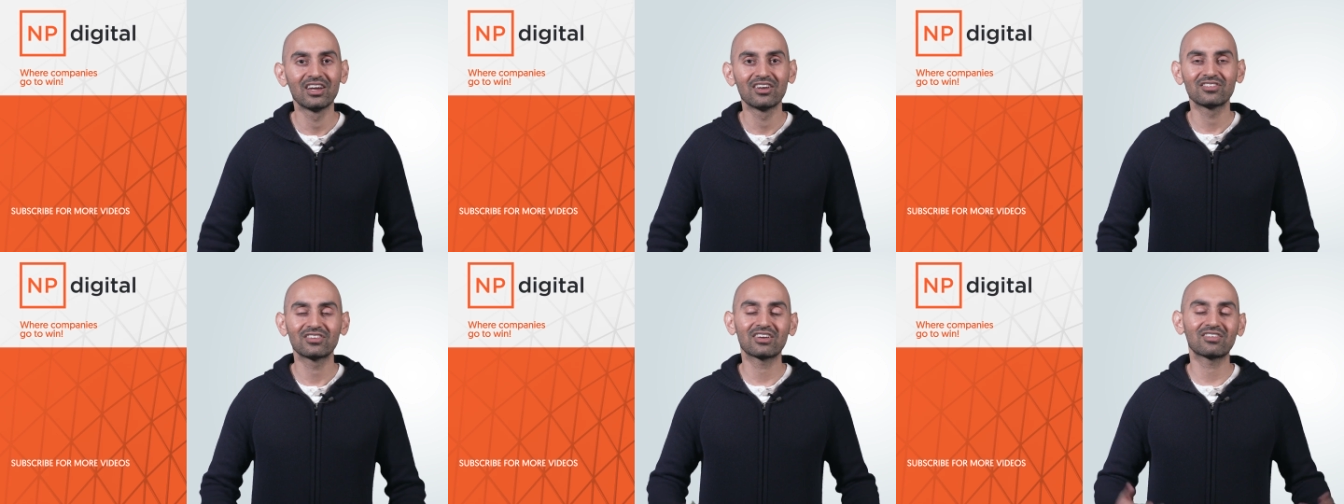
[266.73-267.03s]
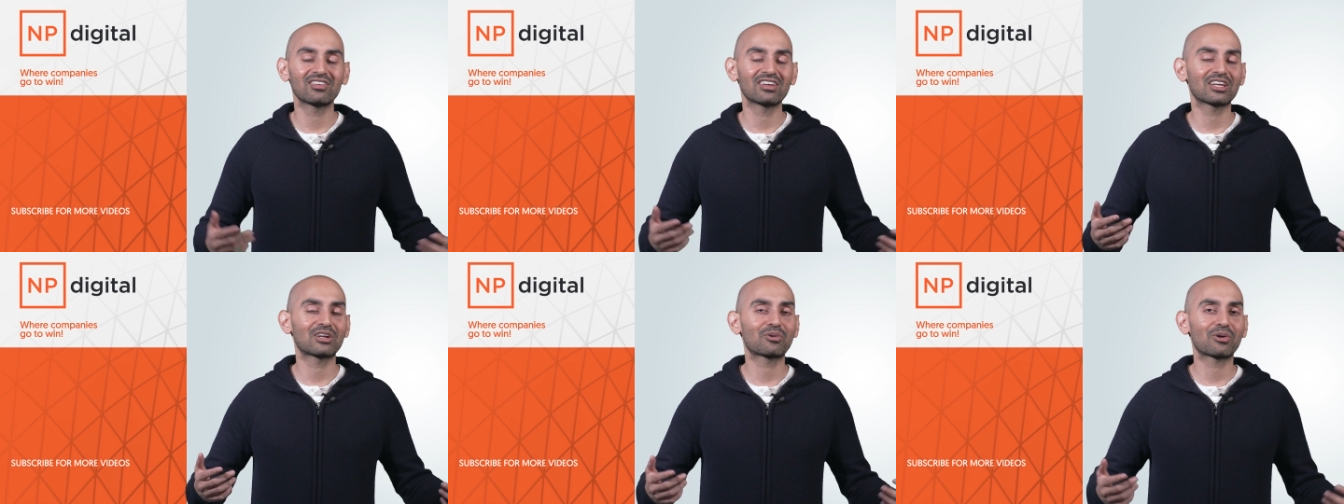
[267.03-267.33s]
If you have
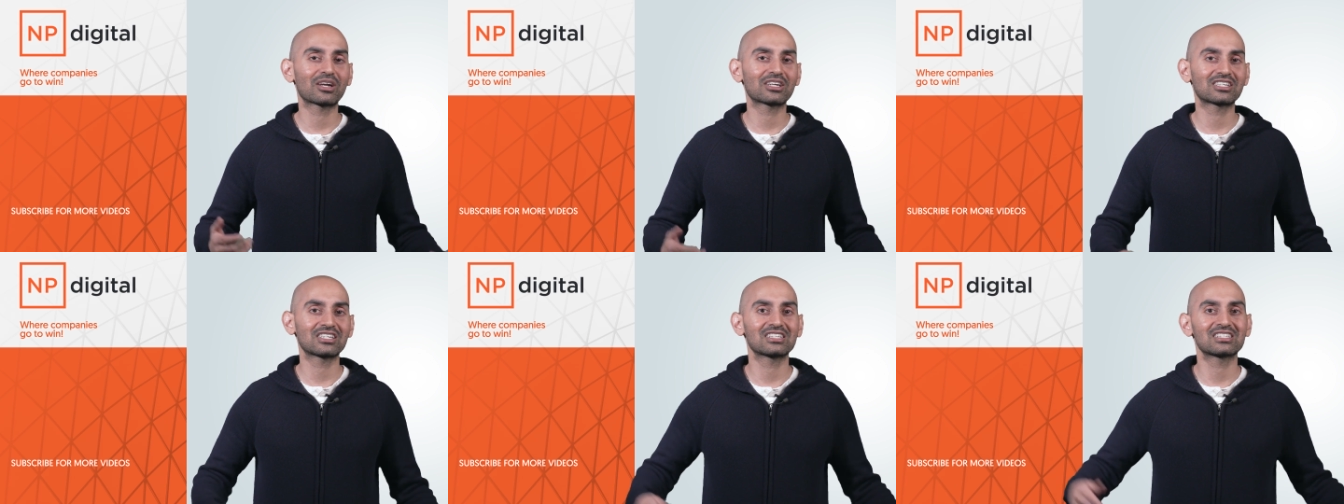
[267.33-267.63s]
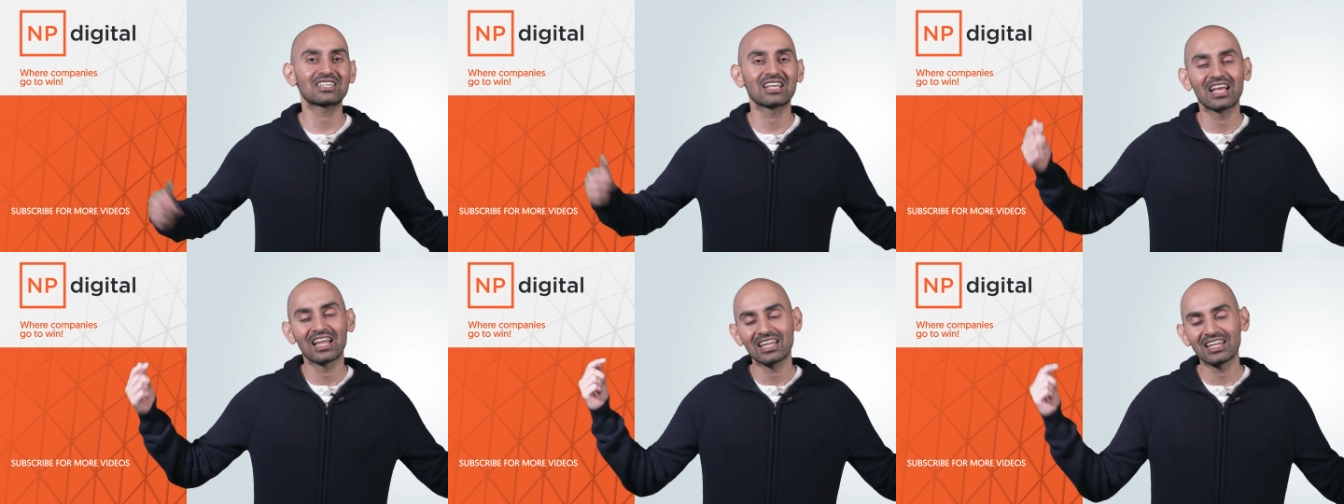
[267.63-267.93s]
any
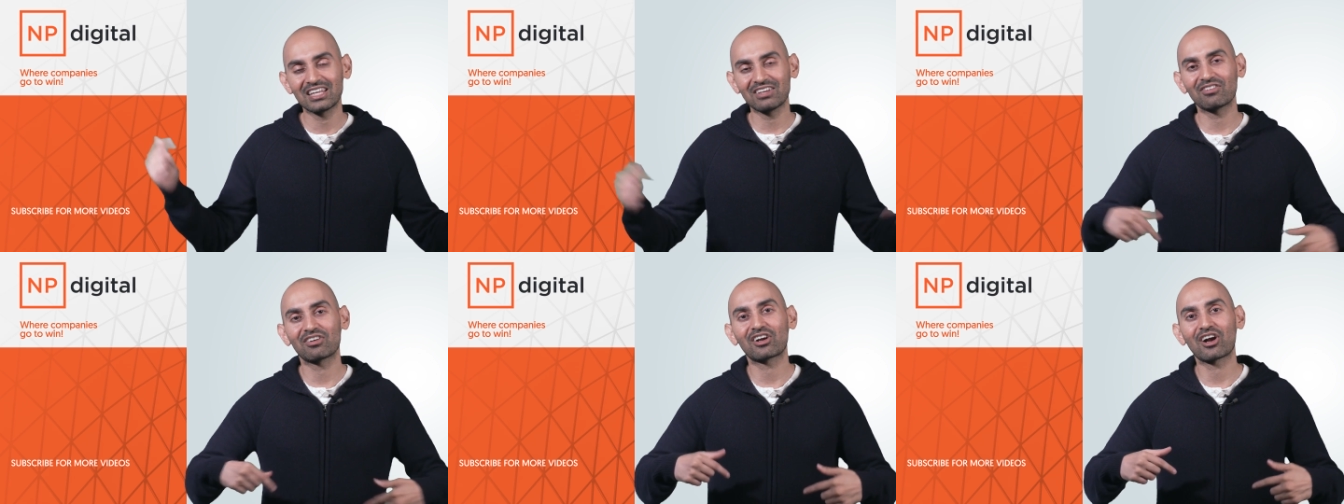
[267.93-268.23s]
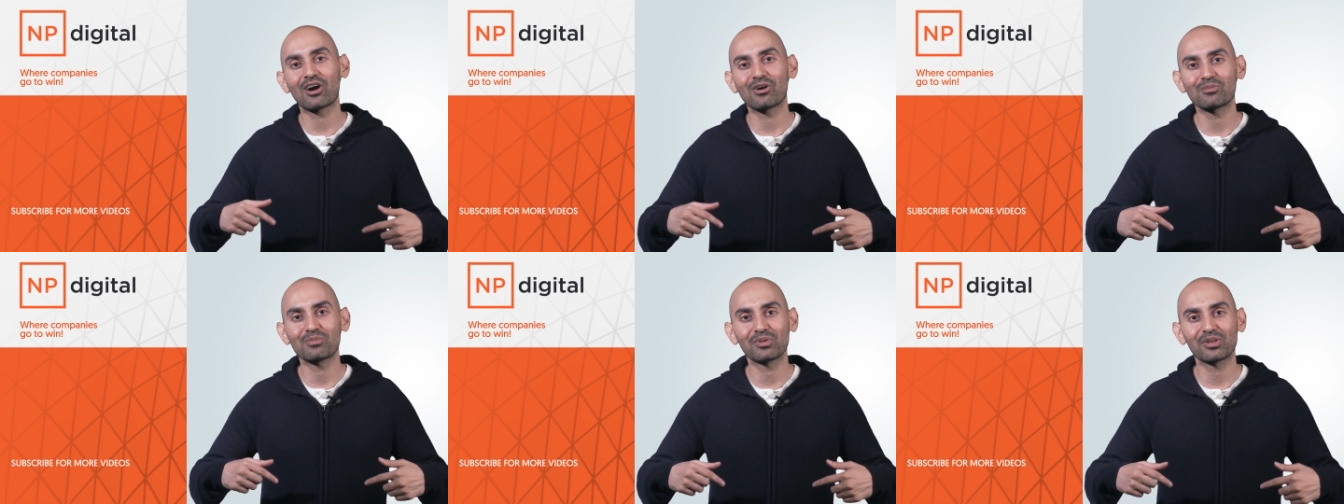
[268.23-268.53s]
questions, leave a
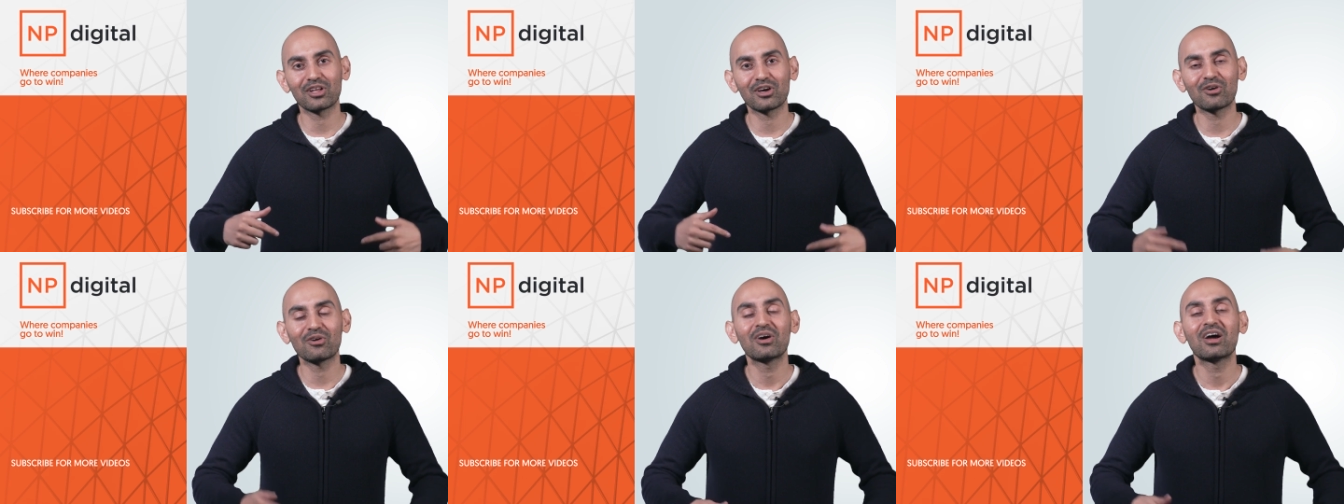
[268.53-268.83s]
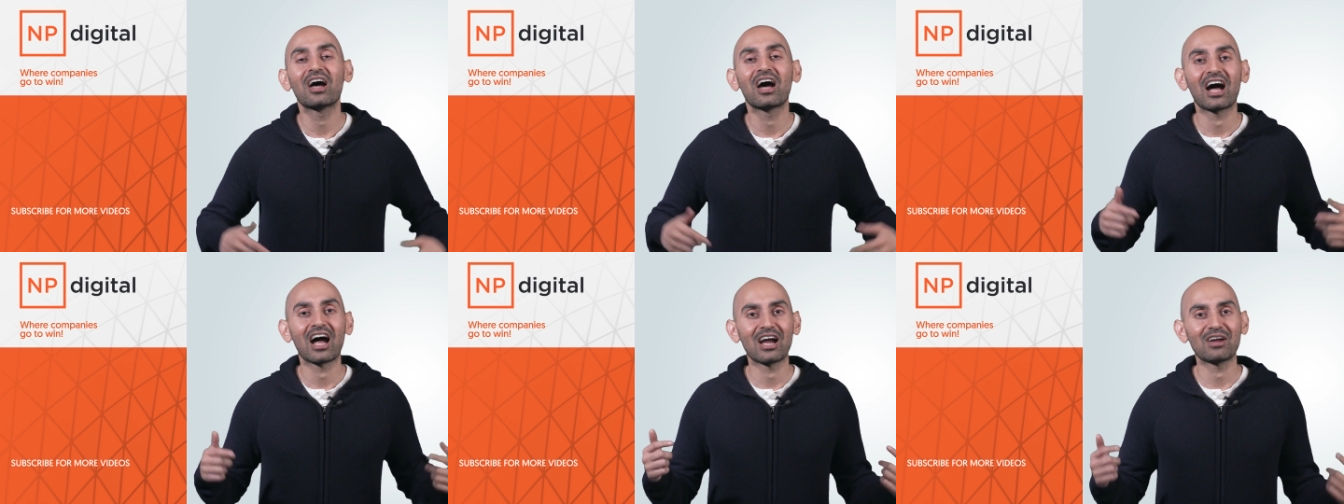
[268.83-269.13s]
comment below.
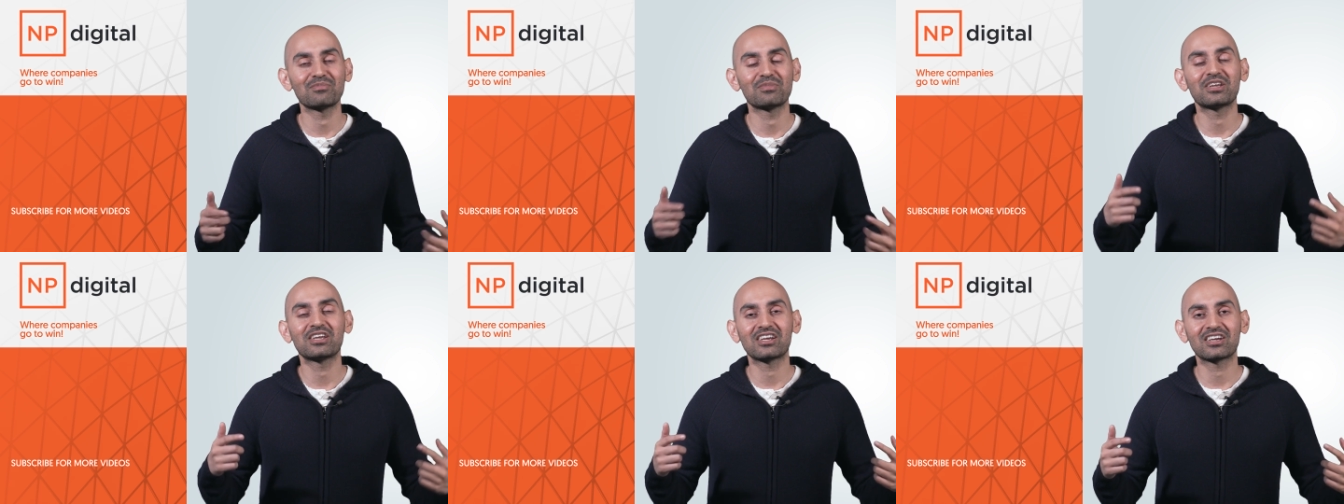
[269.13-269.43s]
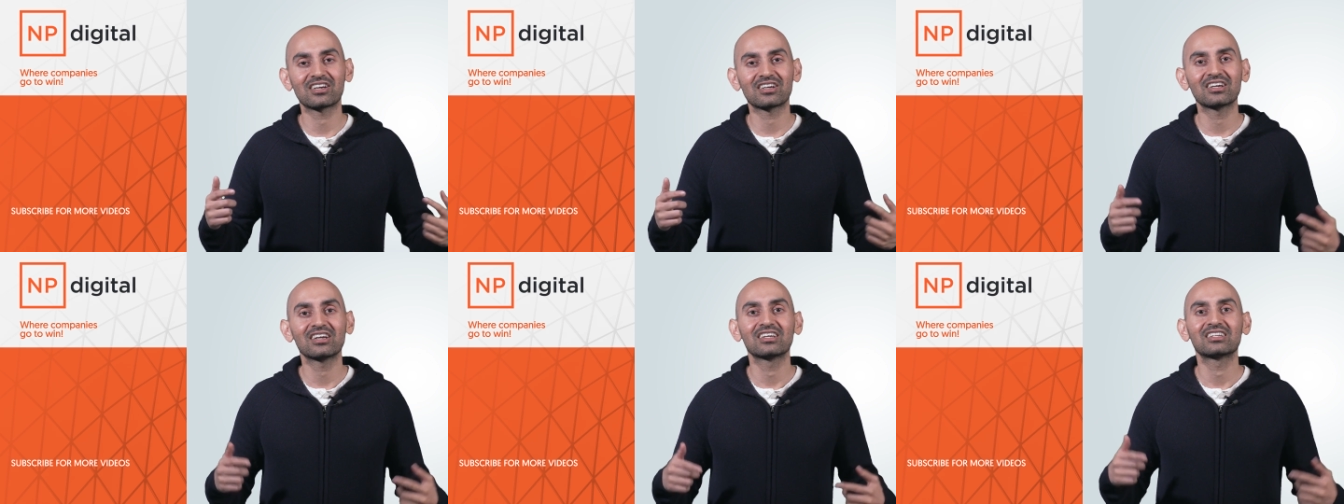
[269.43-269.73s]
I'm
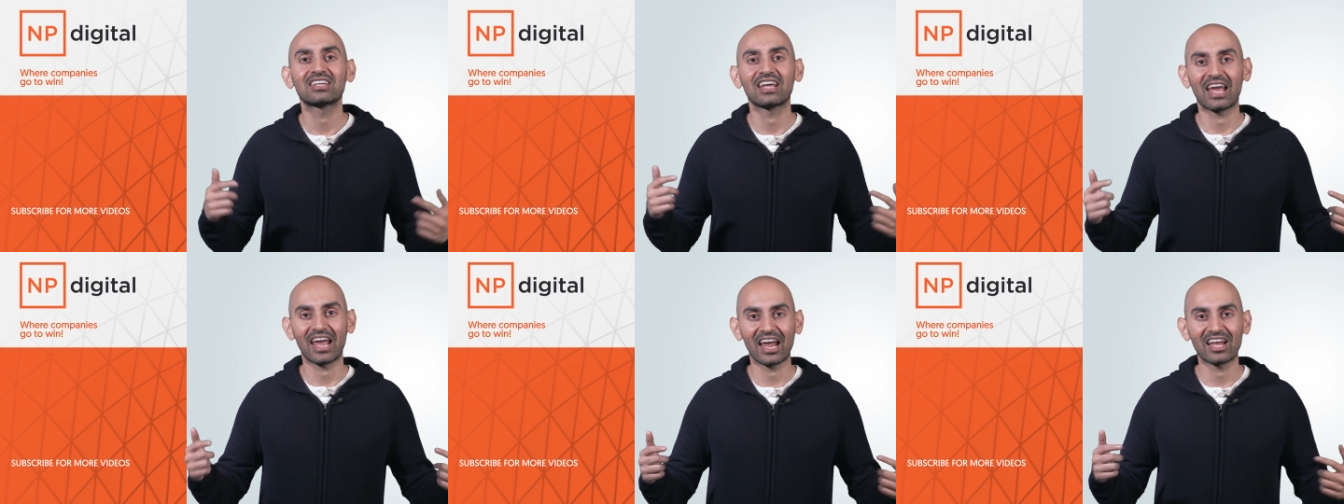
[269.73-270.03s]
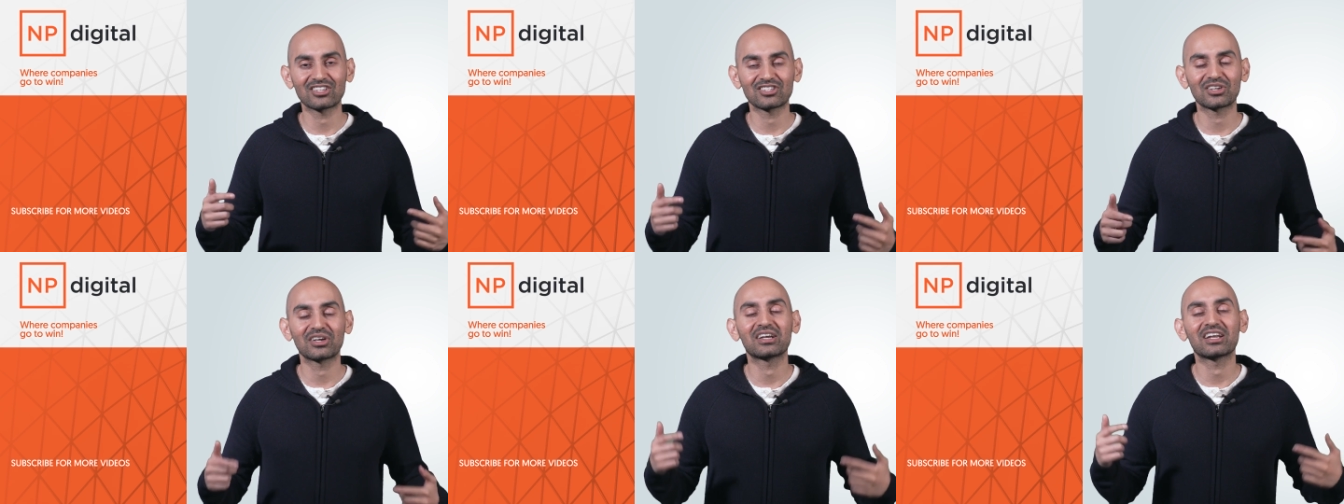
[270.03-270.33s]
here to
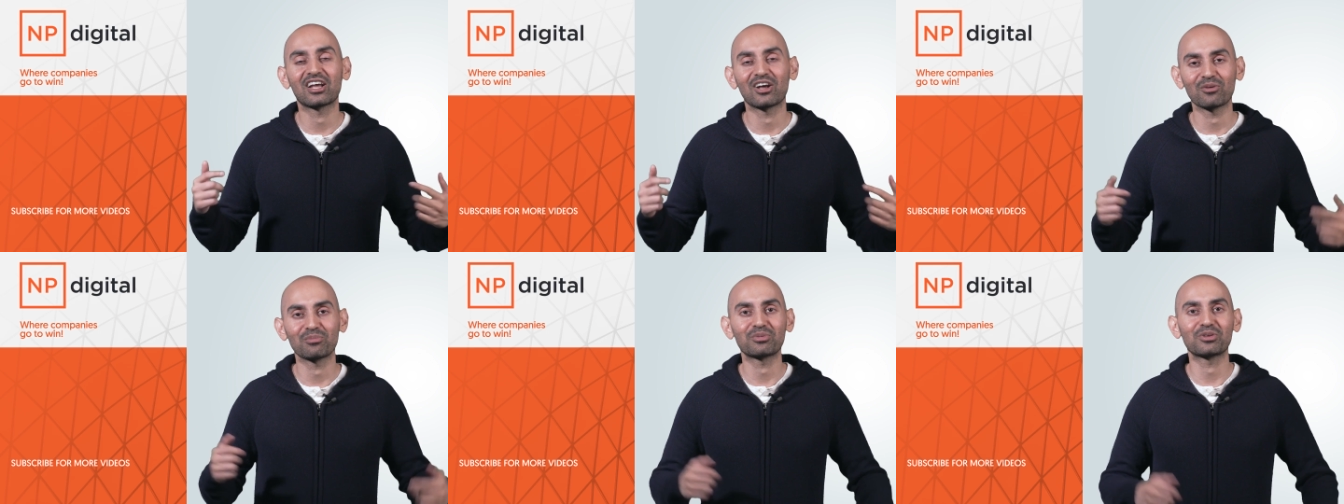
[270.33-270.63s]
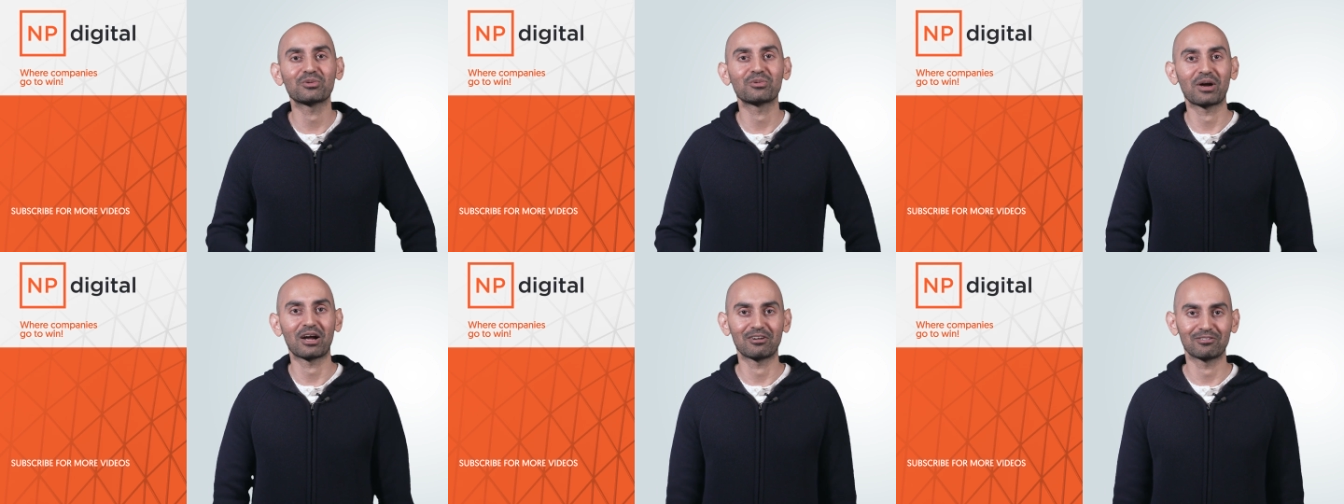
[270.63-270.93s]
answer and help
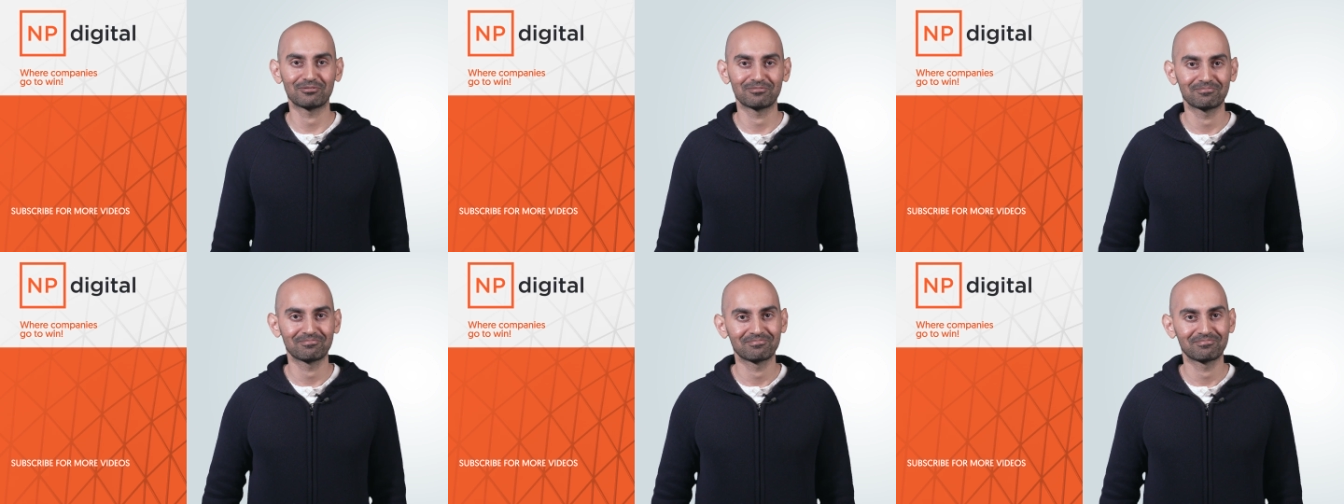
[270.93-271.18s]
you out.